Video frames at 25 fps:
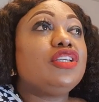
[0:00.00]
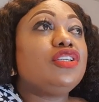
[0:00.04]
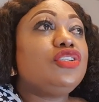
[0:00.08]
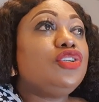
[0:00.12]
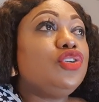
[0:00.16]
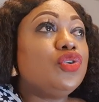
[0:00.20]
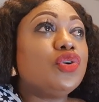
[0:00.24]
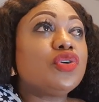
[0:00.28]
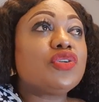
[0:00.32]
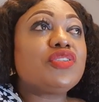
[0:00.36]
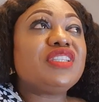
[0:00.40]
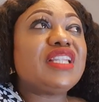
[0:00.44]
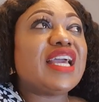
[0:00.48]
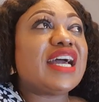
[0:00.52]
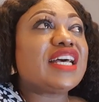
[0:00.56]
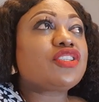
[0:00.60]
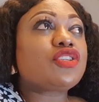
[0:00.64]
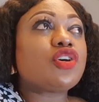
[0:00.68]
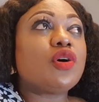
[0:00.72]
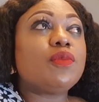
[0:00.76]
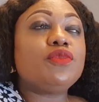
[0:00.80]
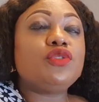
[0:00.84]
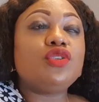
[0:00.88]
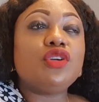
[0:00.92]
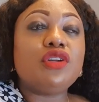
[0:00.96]
you know, there are
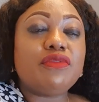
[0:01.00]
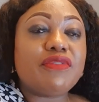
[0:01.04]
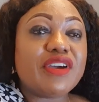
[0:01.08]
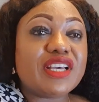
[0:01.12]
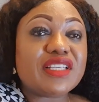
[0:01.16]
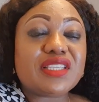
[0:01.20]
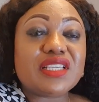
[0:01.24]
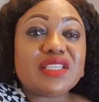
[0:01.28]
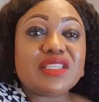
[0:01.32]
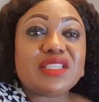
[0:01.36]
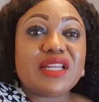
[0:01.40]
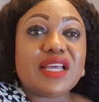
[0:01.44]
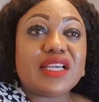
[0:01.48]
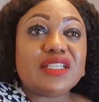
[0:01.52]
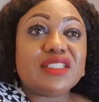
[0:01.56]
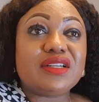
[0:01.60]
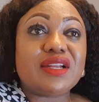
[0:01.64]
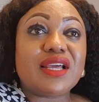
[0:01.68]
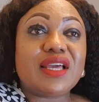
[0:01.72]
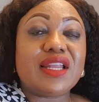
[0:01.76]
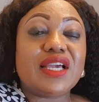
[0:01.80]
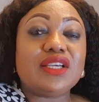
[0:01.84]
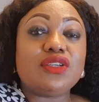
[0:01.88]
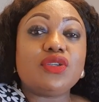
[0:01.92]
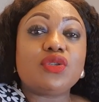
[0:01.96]
some universities in
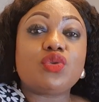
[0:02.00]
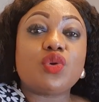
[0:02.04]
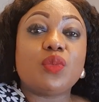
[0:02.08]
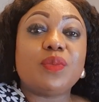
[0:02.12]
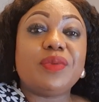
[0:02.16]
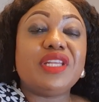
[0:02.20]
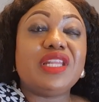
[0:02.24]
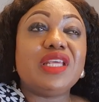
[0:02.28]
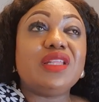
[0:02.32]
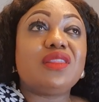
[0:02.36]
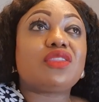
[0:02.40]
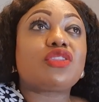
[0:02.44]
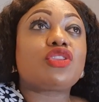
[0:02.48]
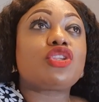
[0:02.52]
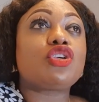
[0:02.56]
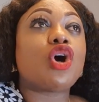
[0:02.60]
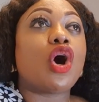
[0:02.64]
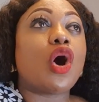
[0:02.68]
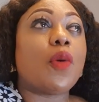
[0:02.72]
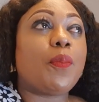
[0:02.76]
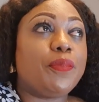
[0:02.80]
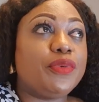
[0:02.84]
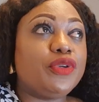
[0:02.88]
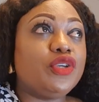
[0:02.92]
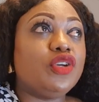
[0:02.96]
Nigeria that used to be the
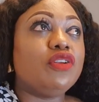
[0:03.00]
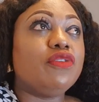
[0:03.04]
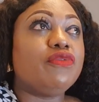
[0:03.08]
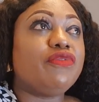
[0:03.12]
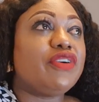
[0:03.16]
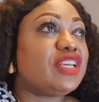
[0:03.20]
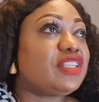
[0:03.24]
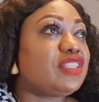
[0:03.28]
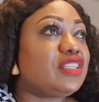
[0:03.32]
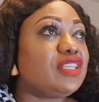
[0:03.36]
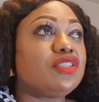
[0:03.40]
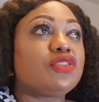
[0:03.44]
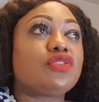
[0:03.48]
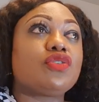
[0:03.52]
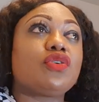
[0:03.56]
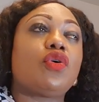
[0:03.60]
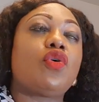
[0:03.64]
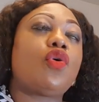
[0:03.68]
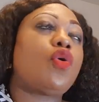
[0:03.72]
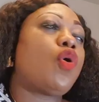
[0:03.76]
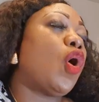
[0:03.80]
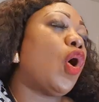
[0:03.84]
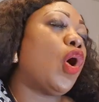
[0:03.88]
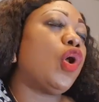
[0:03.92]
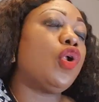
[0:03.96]
top universities
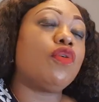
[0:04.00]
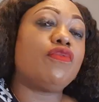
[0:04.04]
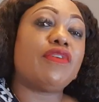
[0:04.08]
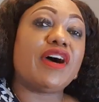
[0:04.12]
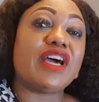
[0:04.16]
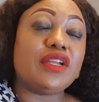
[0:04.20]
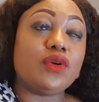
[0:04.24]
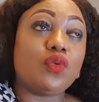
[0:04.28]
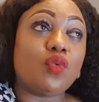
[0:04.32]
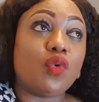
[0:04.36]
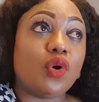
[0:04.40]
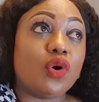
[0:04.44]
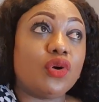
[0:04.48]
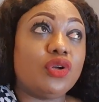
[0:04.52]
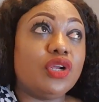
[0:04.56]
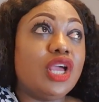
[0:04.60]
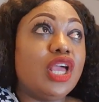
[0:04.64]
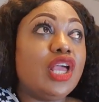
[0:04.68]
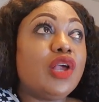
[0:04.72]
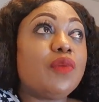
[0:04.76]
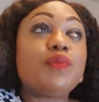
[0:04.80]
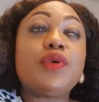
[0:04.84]
all over the world.